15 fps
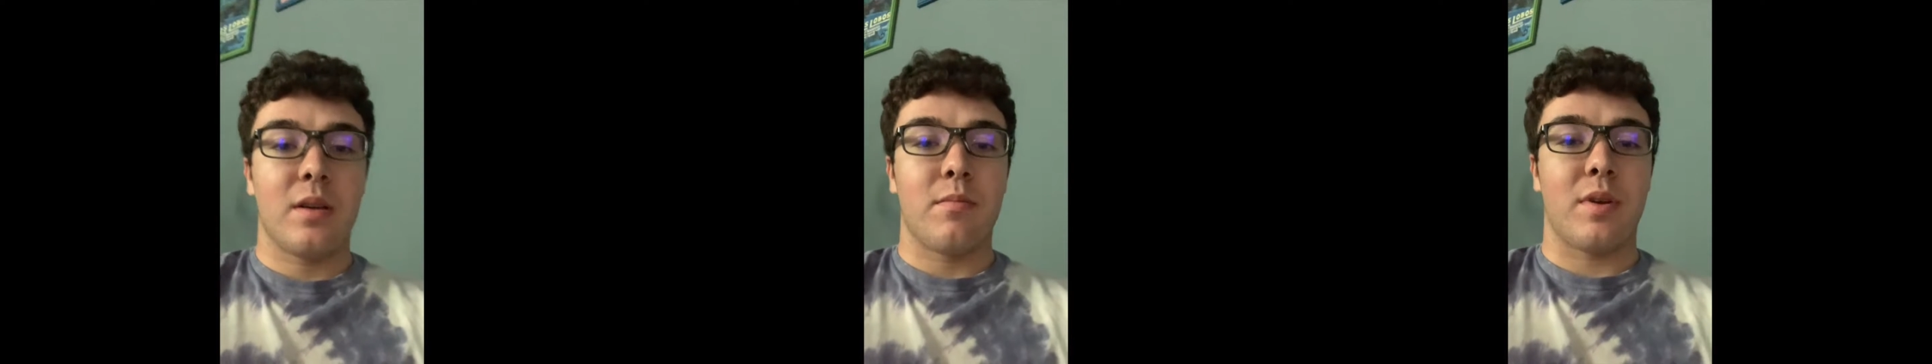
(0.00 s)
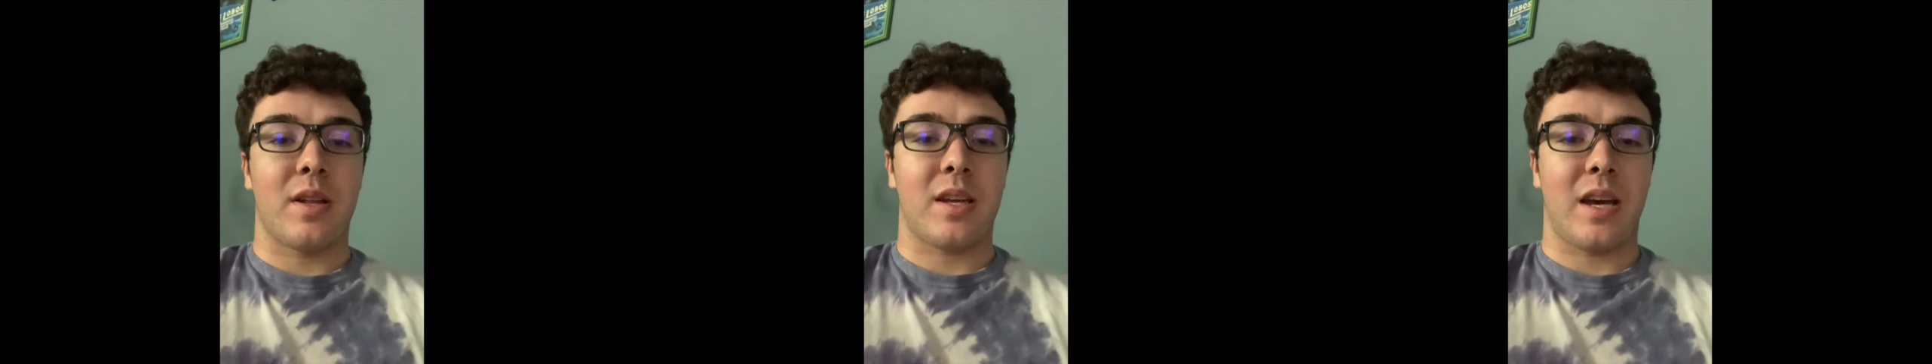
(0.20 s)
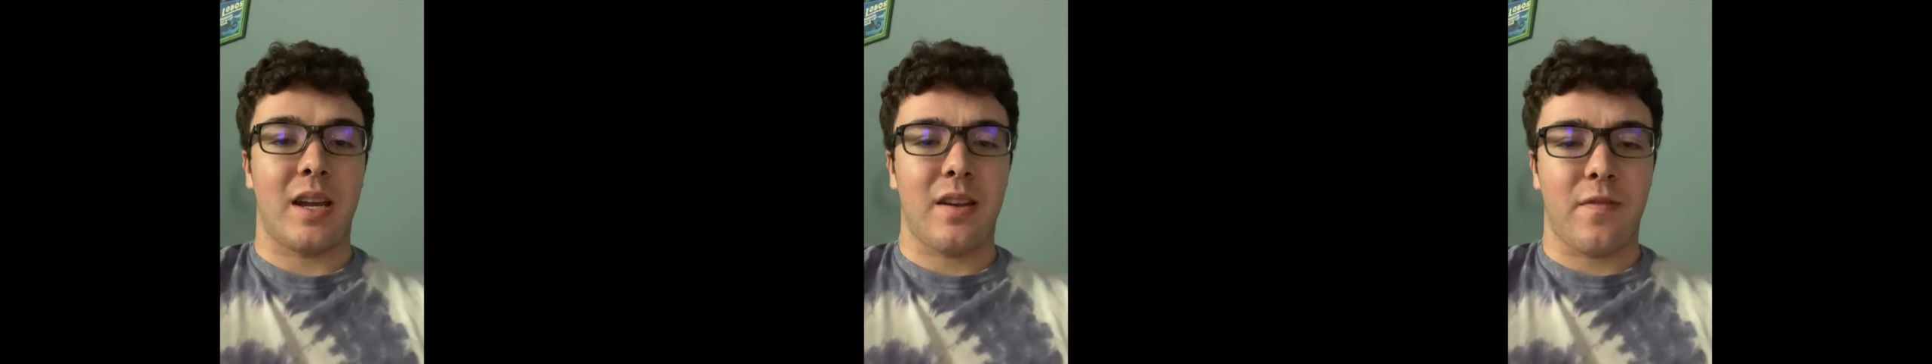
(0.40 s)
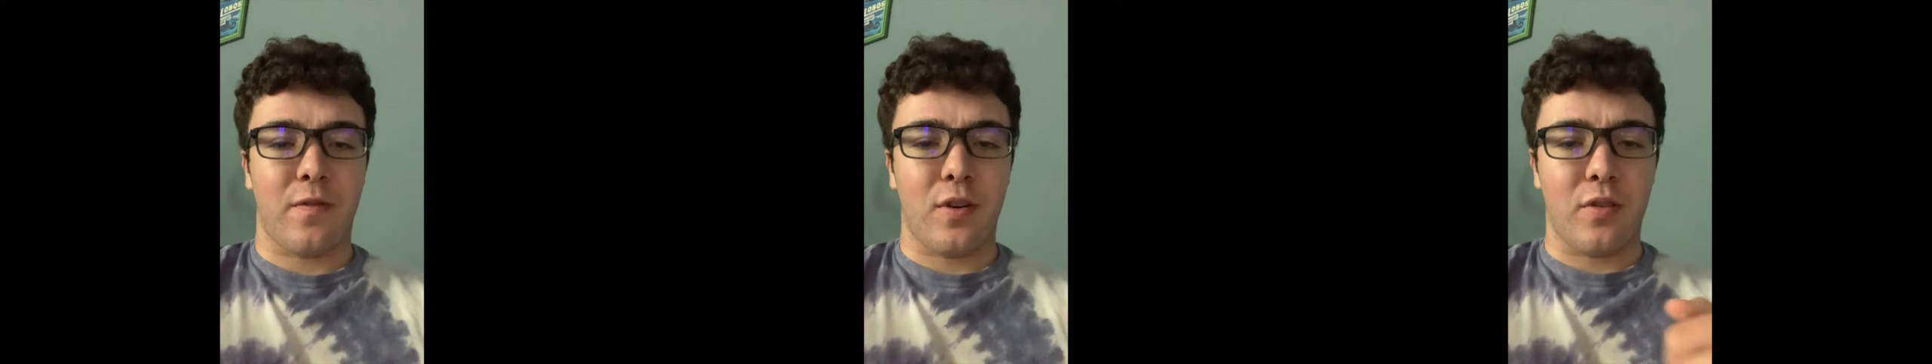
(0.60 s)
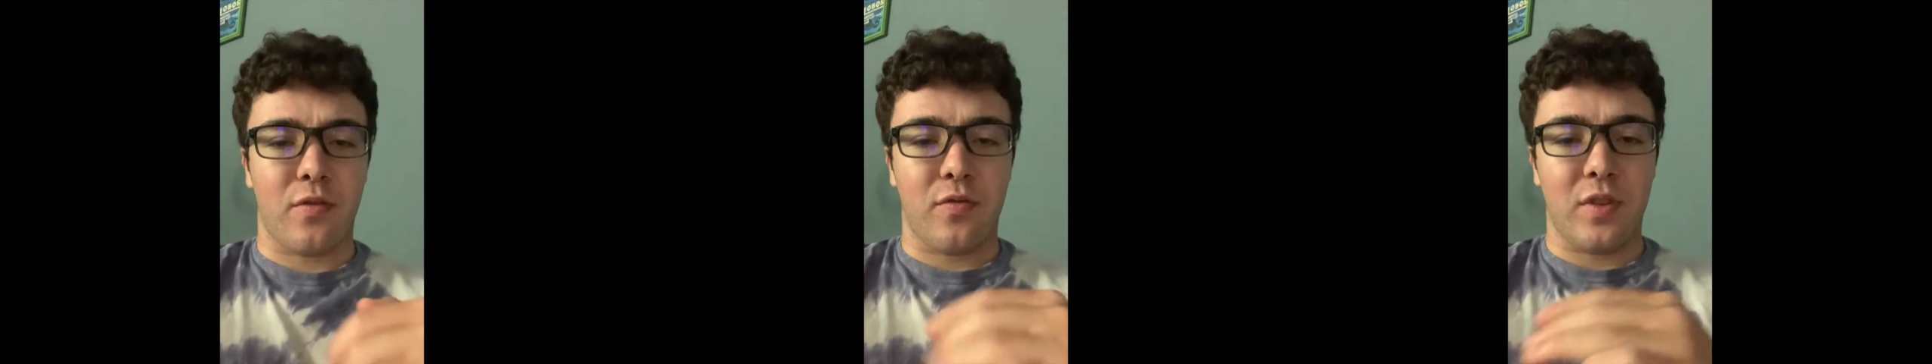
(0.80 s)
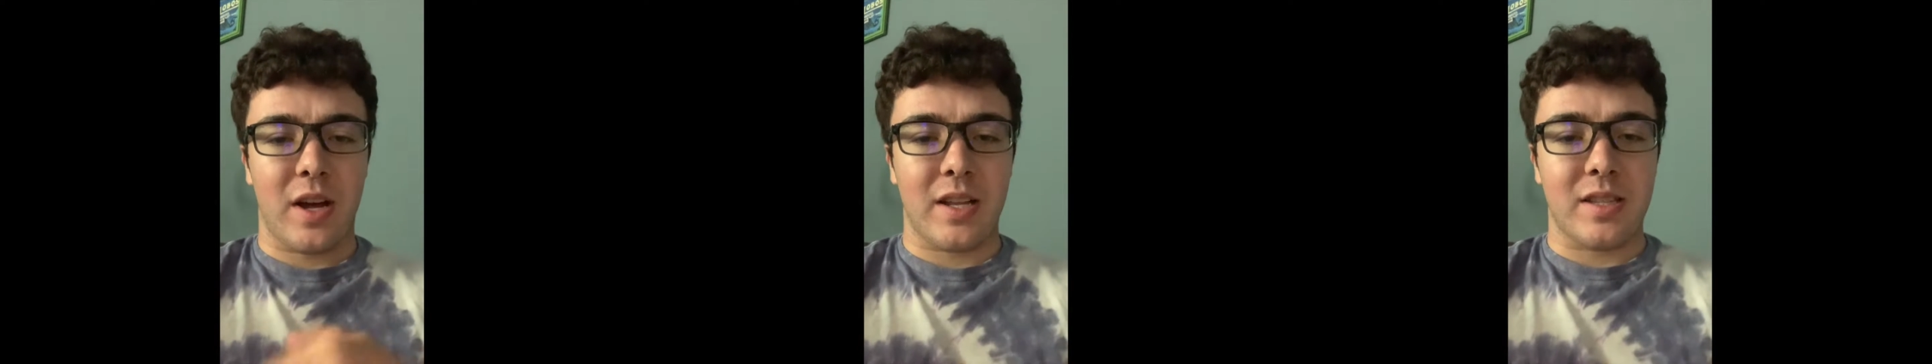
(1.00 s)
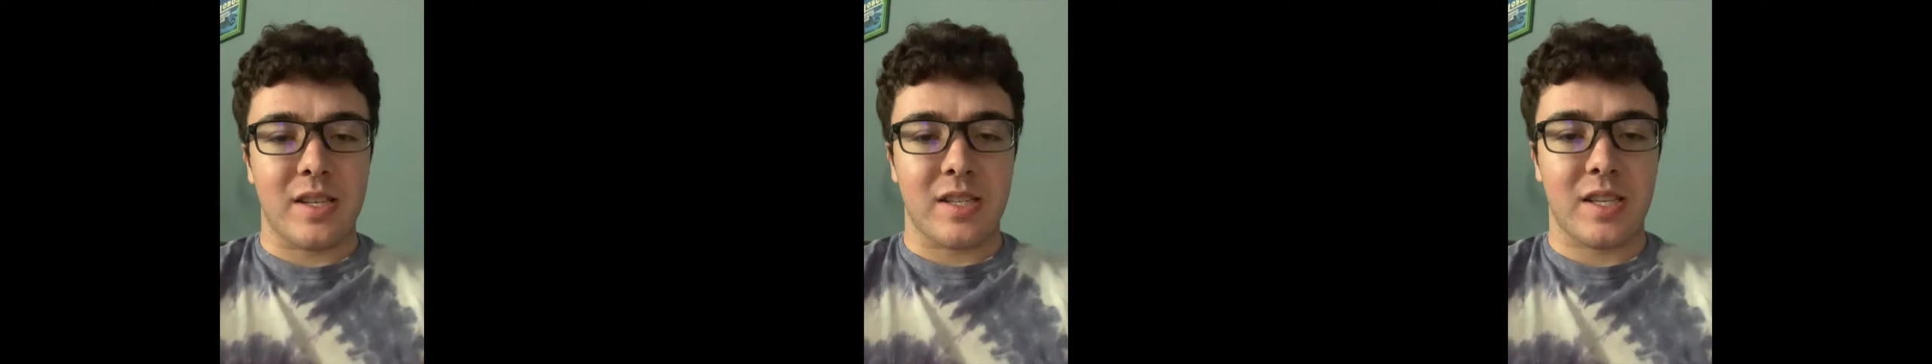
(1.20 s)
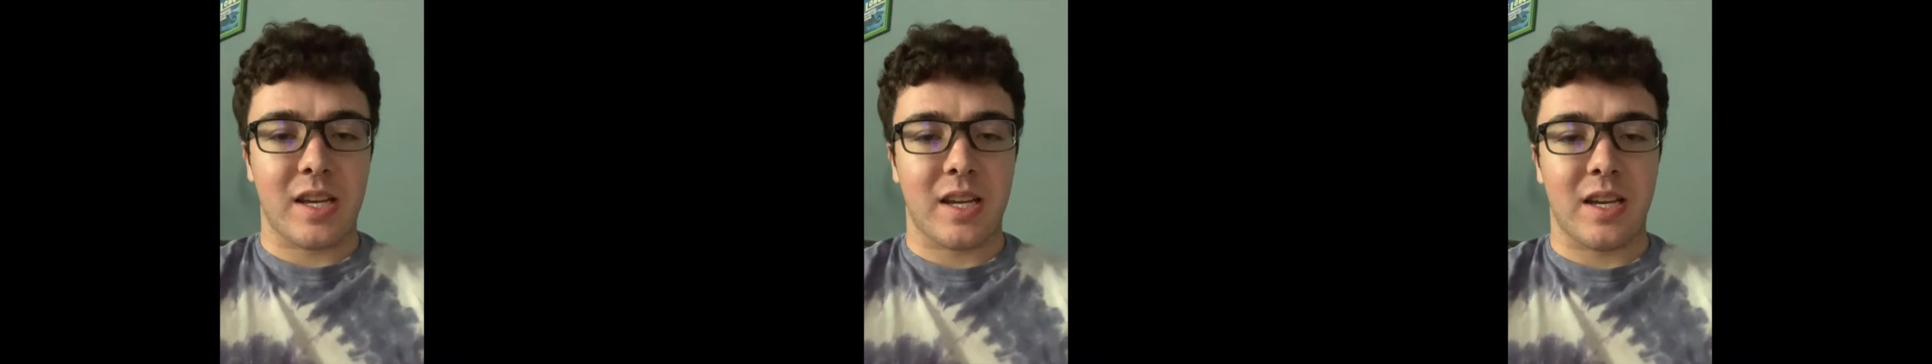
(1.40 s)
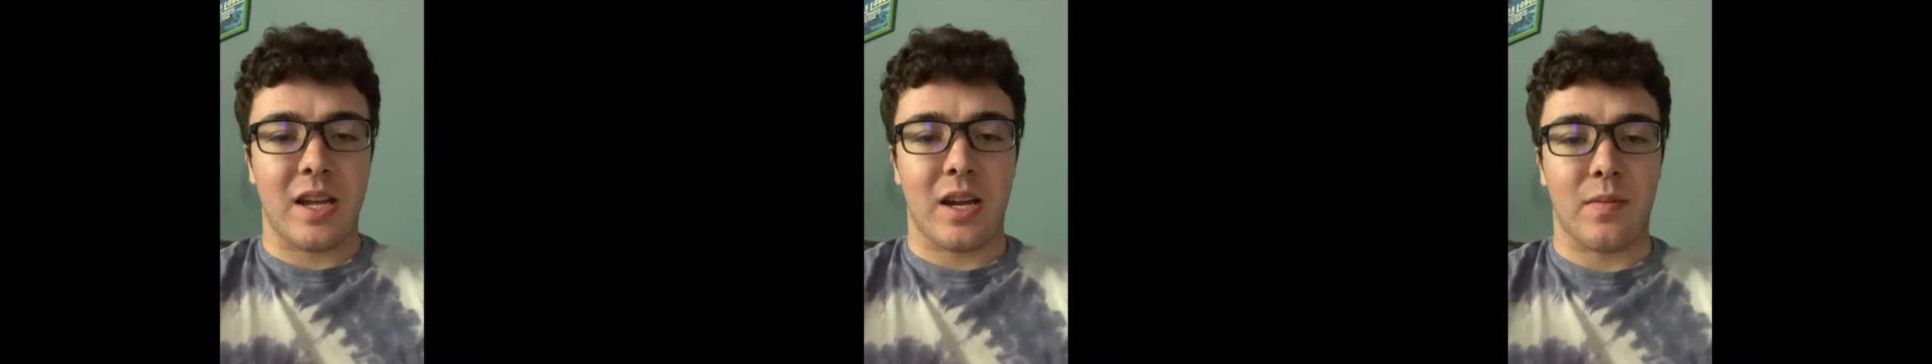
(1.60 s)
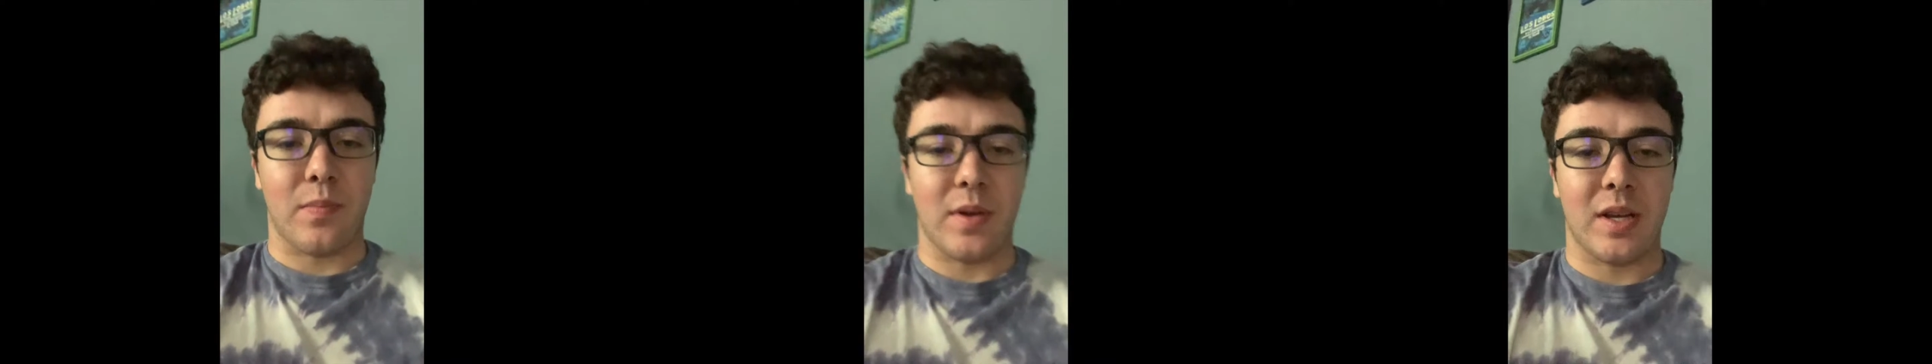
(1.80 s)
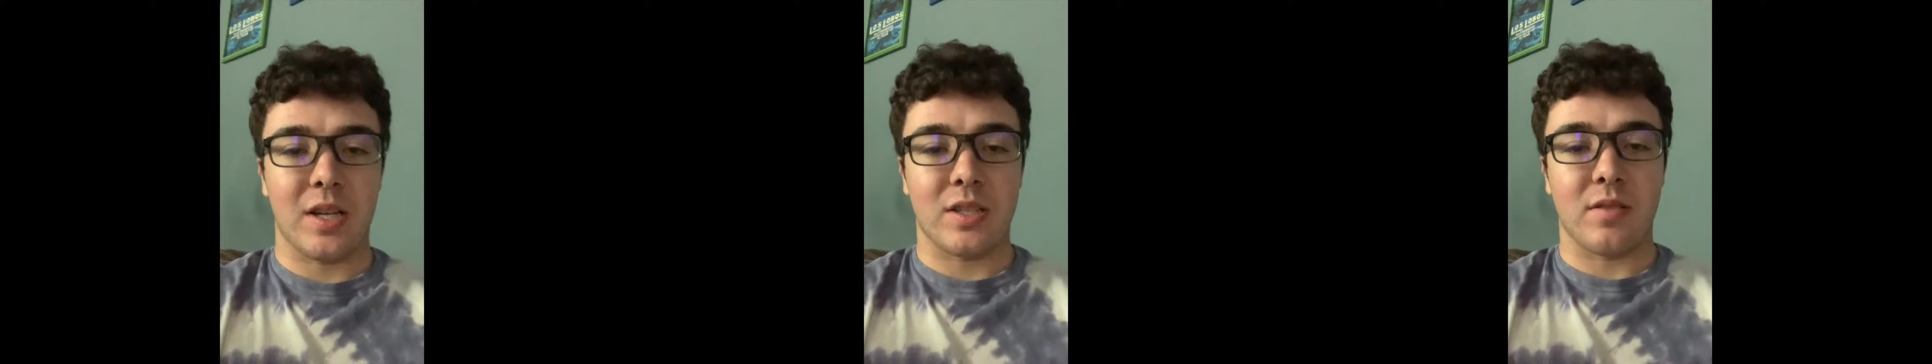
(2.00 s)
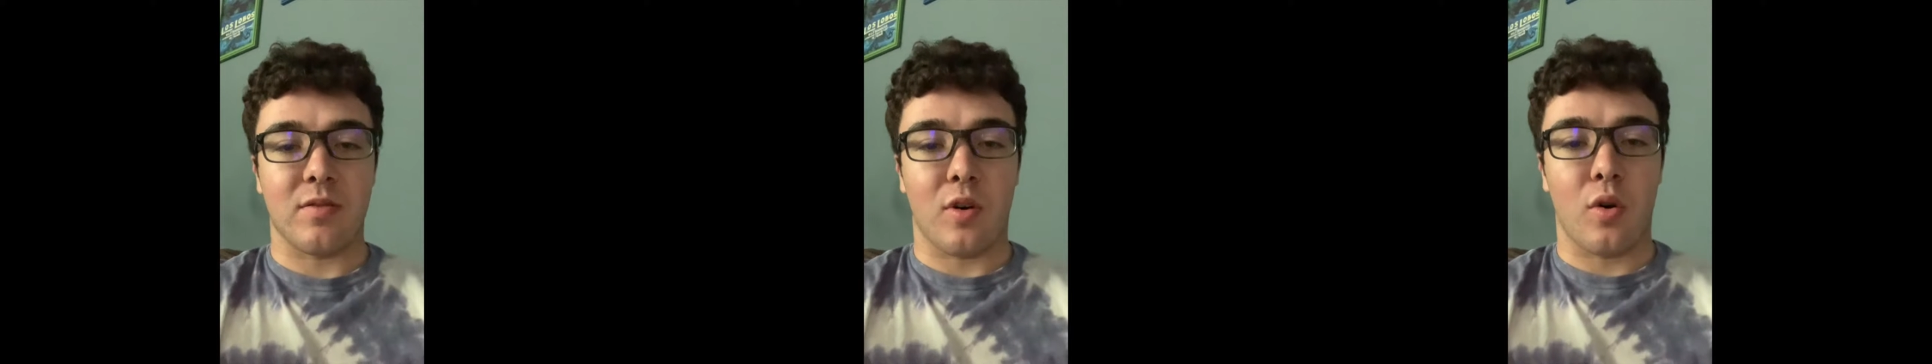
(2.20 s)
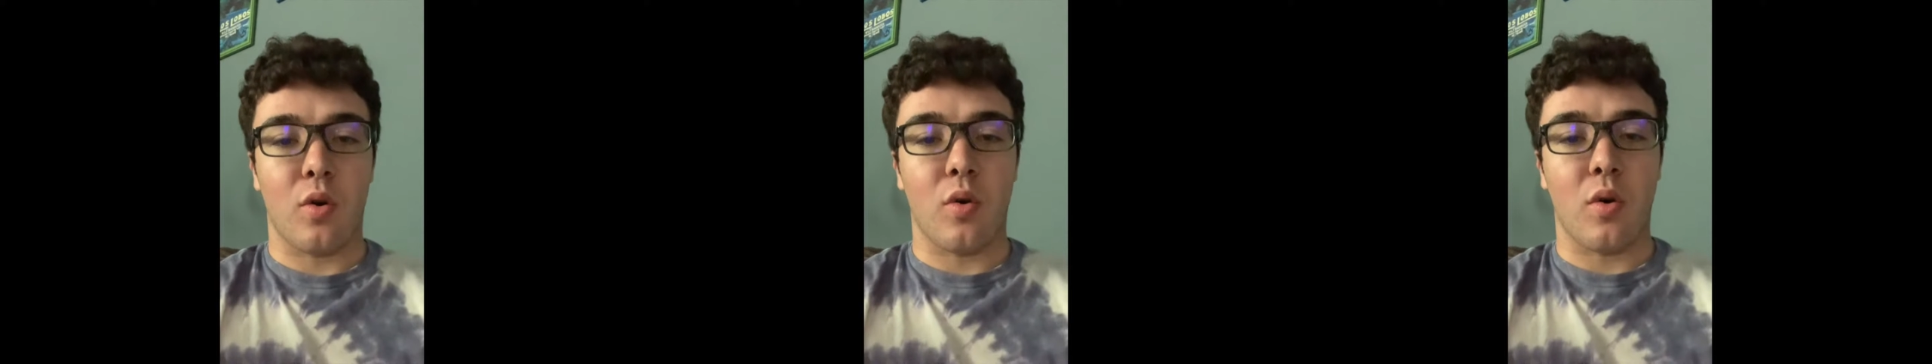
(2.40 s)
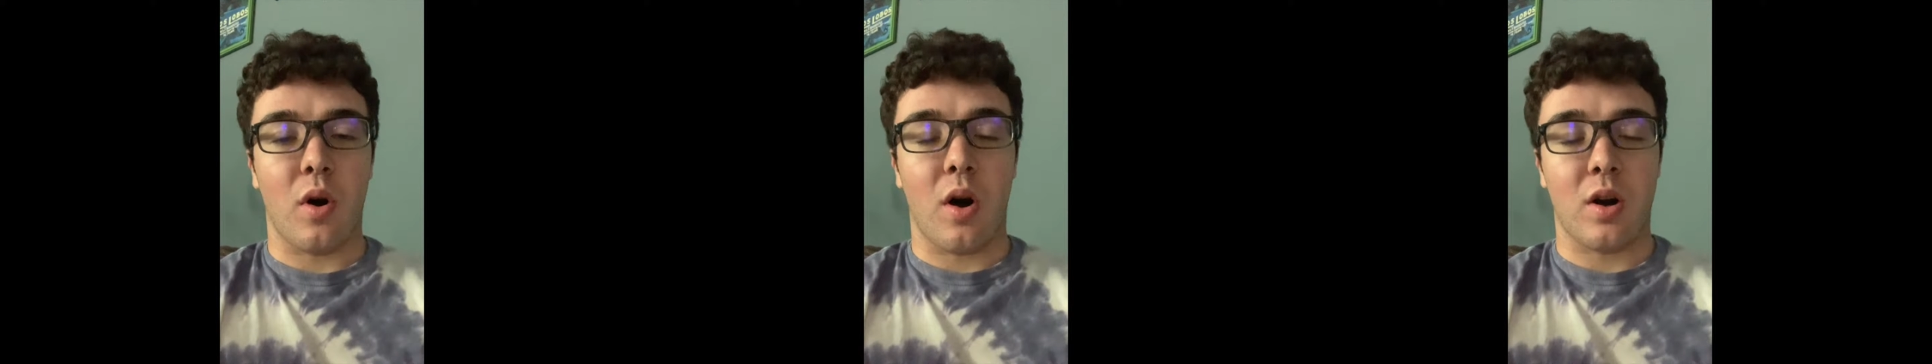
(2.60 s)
it kind of fell flat in the second act because of the whole